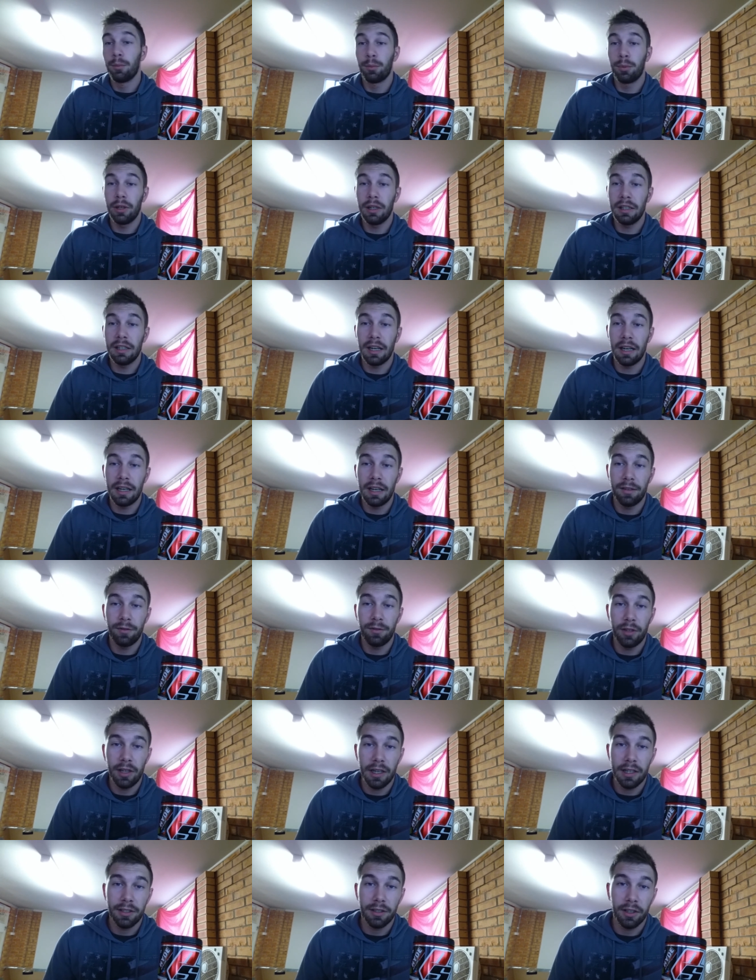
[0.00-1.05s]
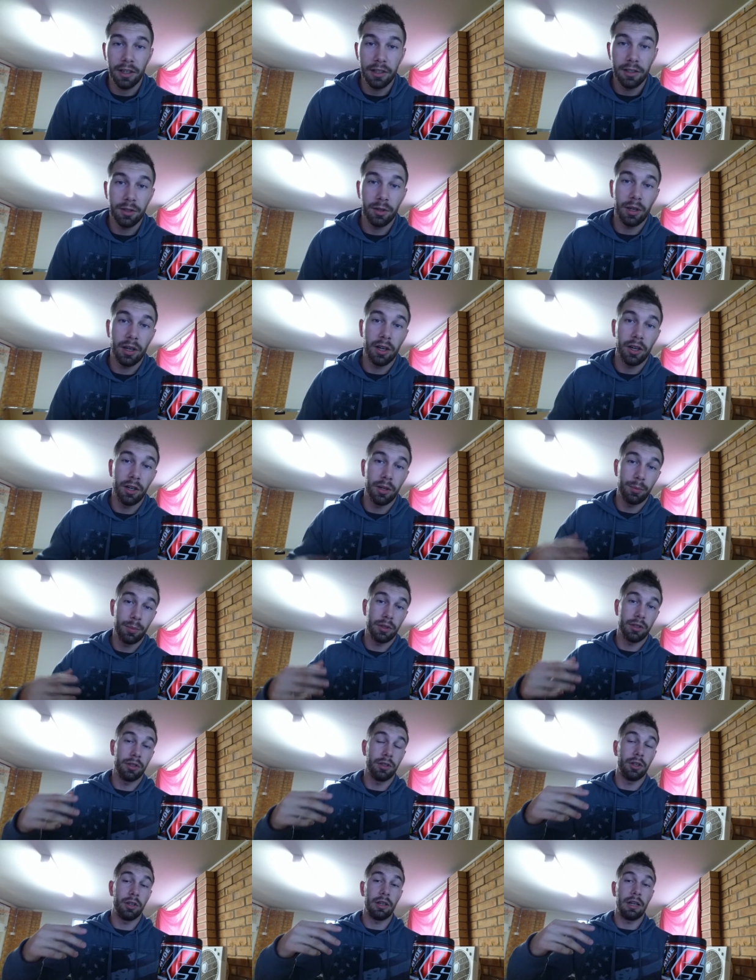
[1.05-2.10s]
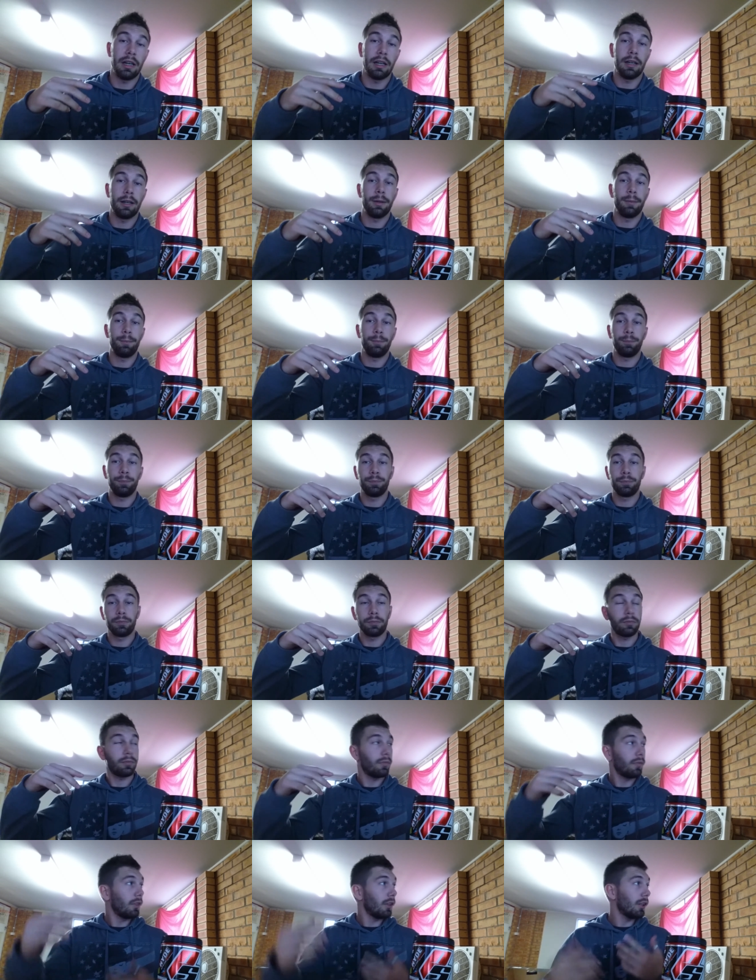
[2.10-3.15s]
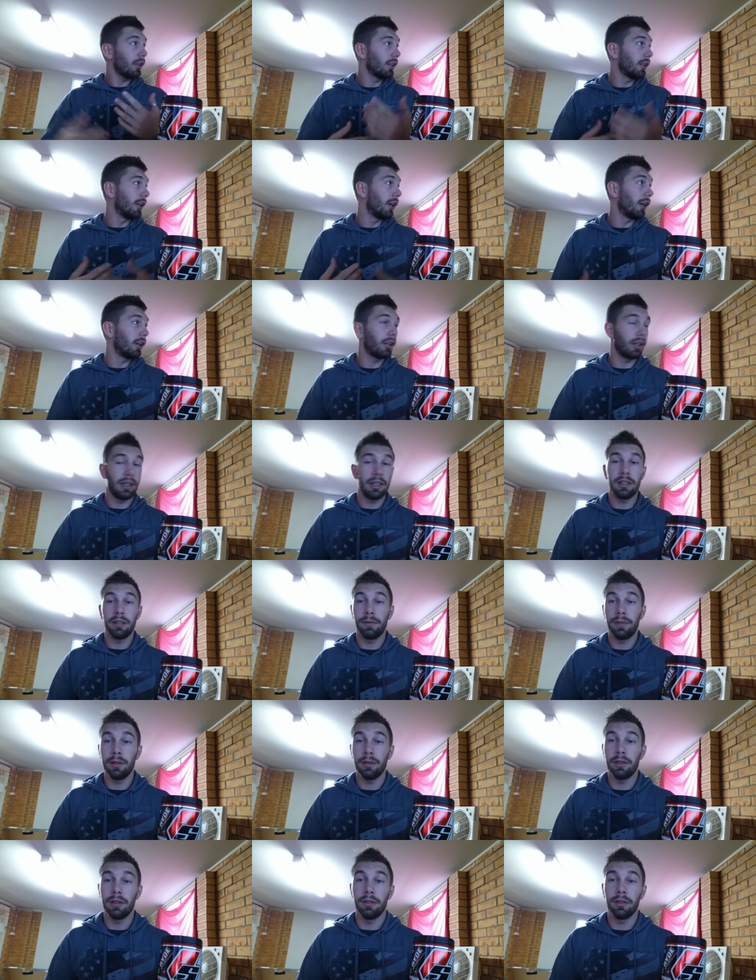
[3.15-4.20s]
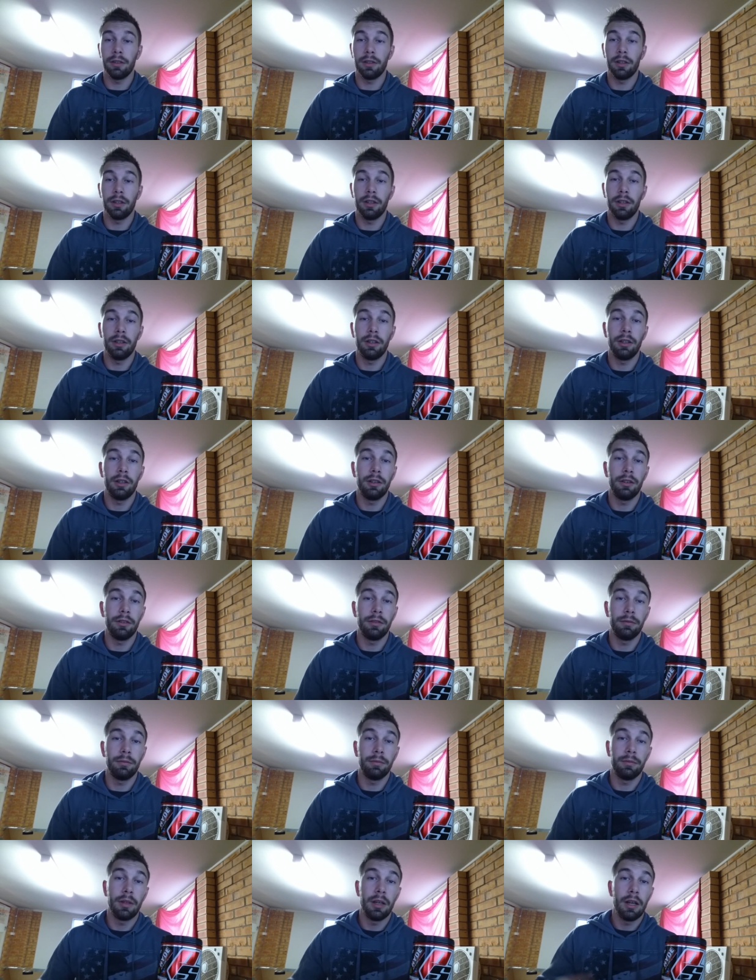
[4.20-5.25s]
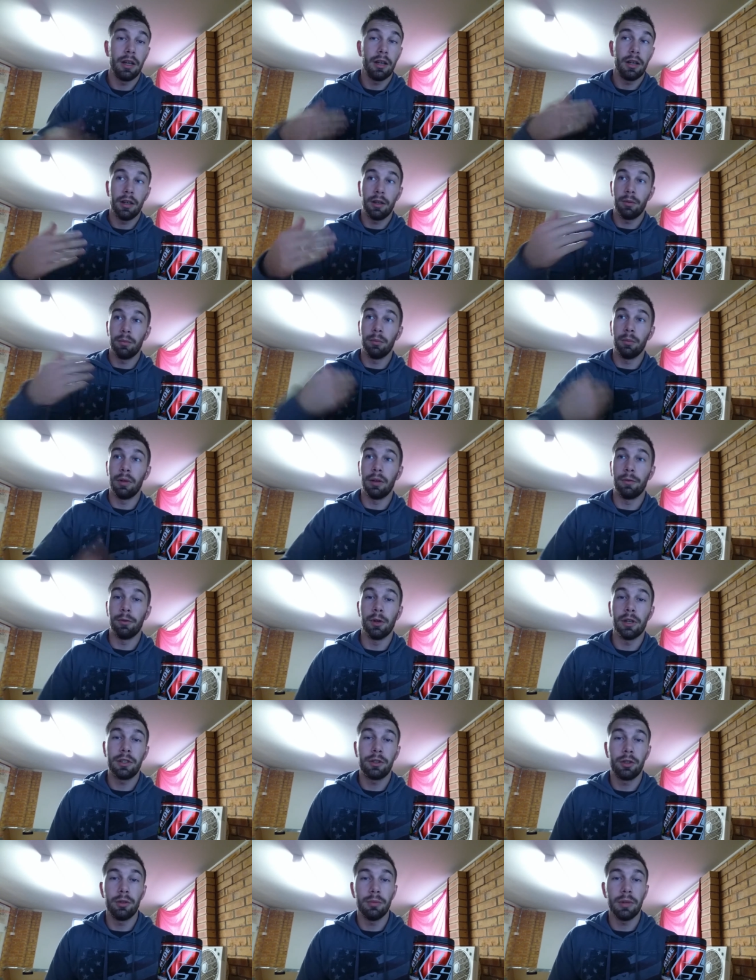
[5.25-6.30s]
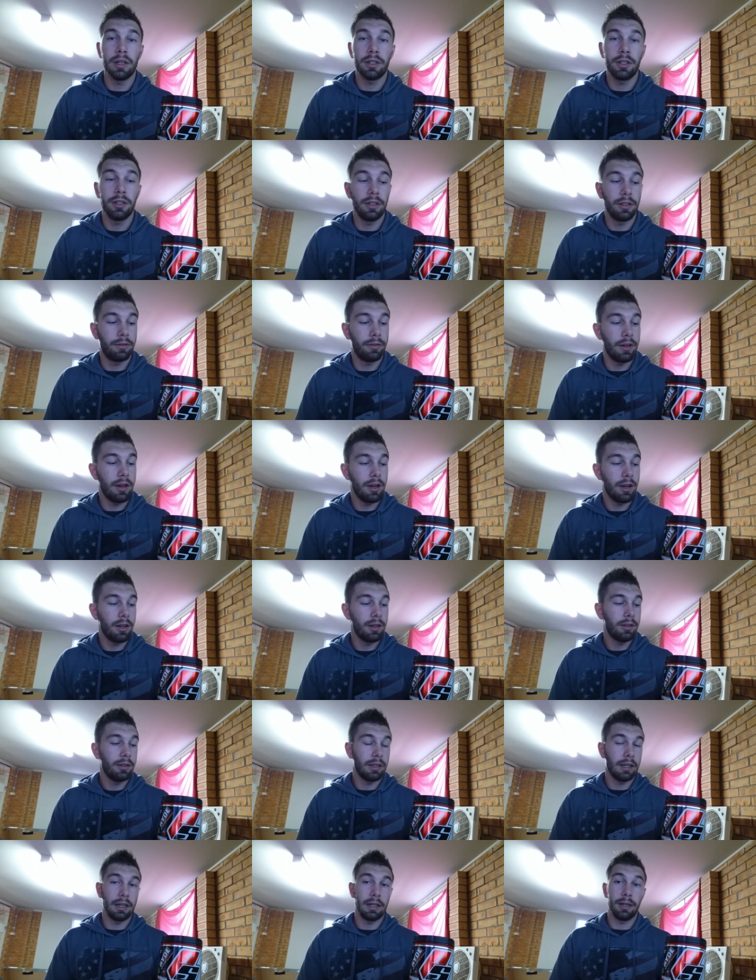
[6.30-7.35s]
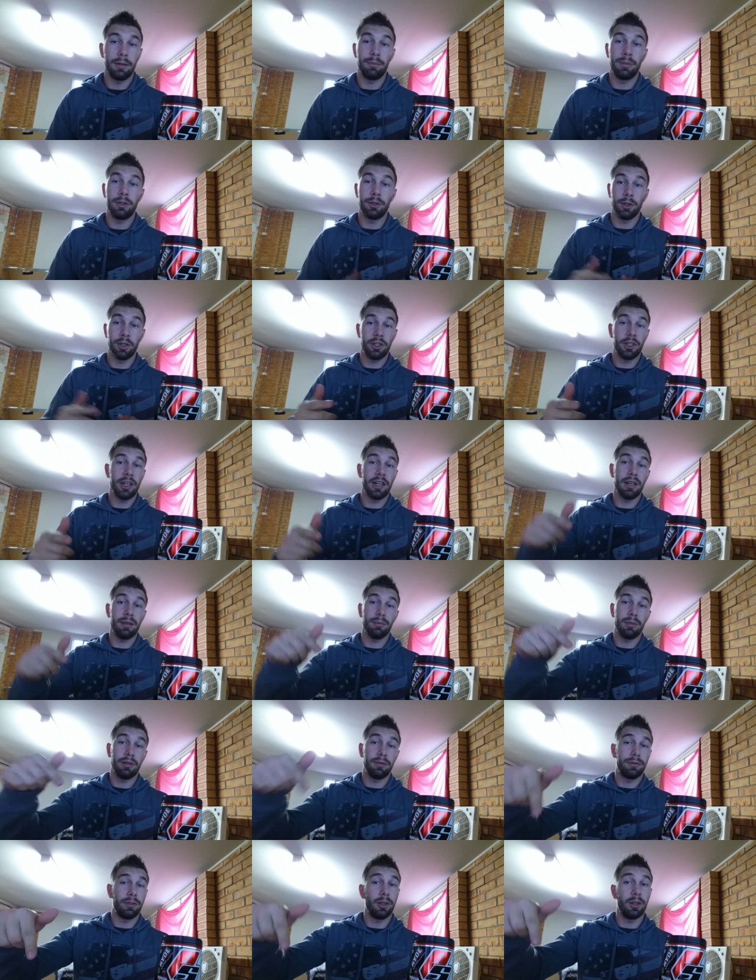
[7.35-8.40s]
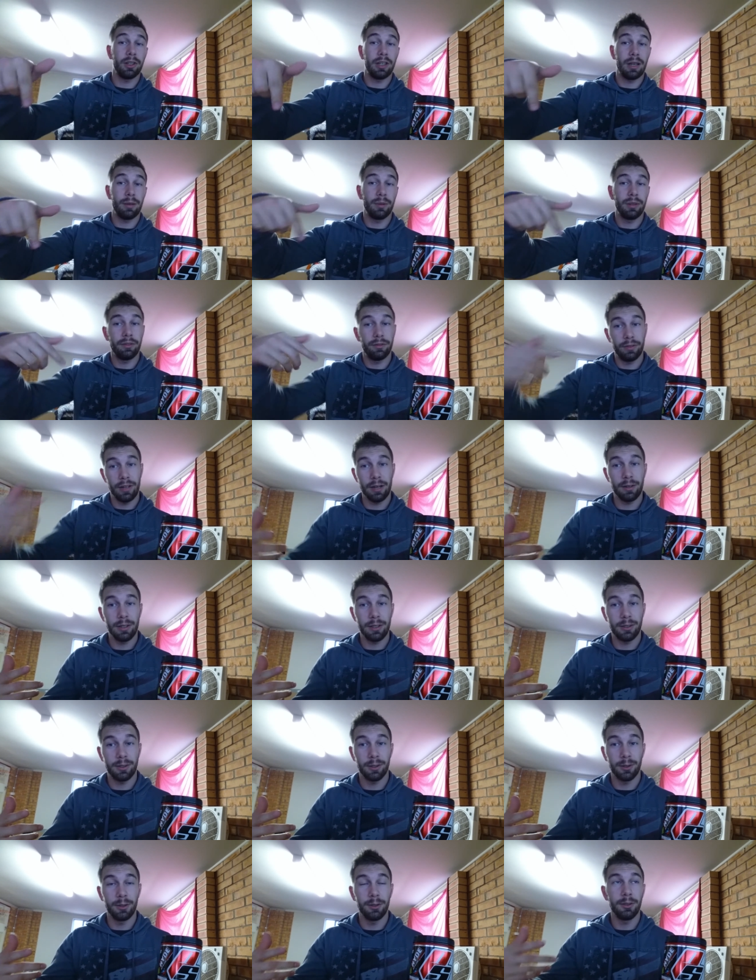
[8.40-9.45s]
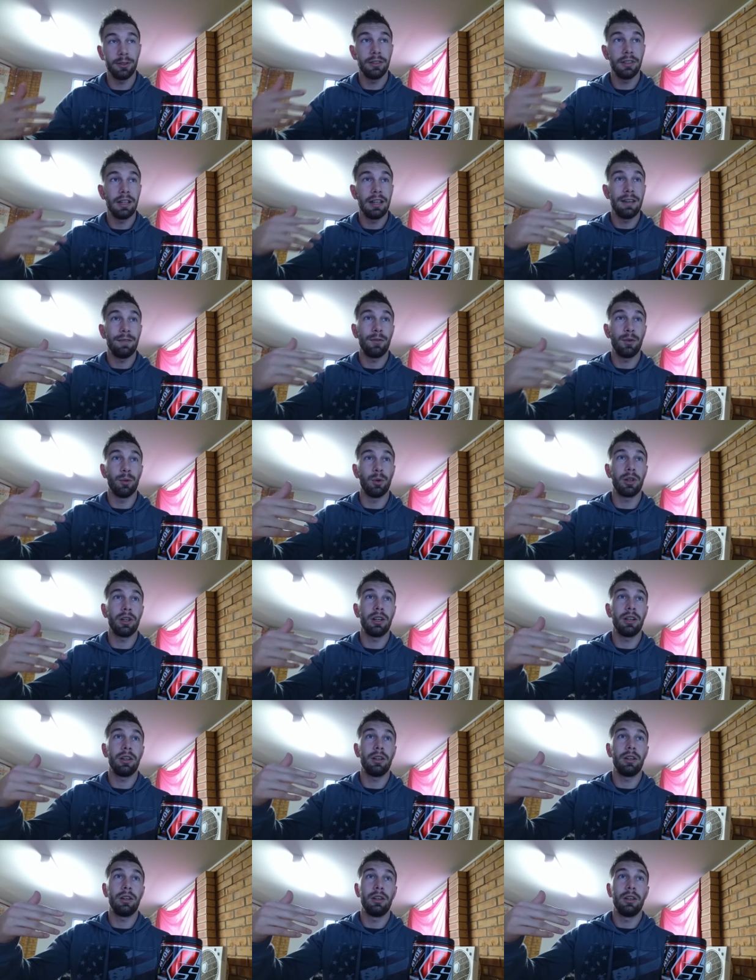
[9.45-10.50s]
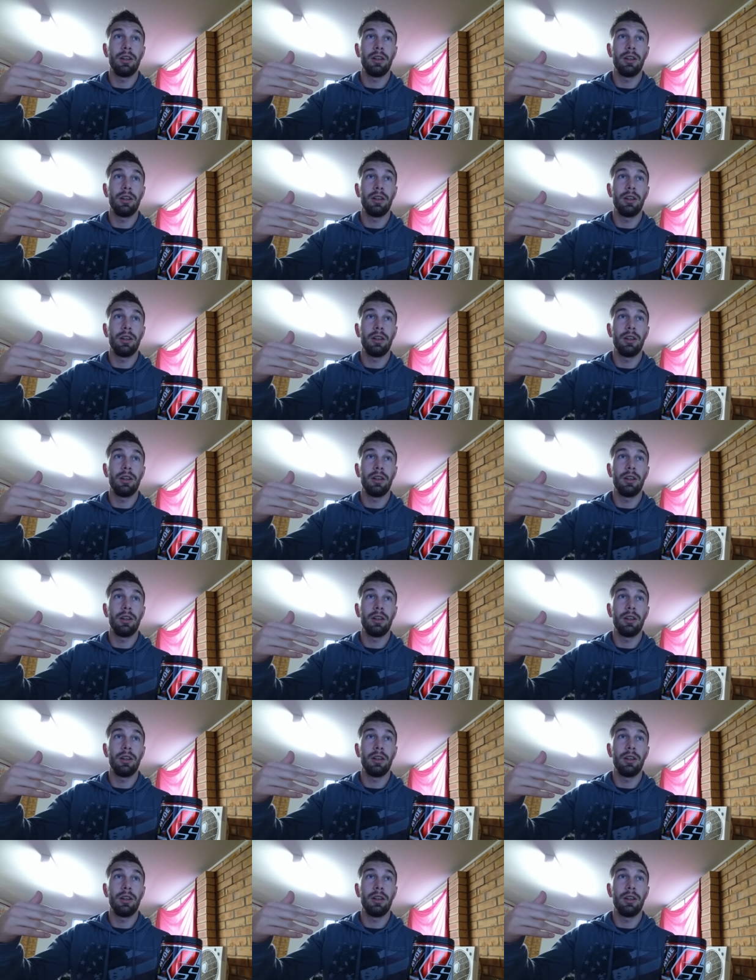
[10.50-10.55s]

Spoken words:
pretty darn heavy outside, so I hope it's not, going to interfere with my voice too much in this video. Be sure to check out my vlog coming very soon if you want to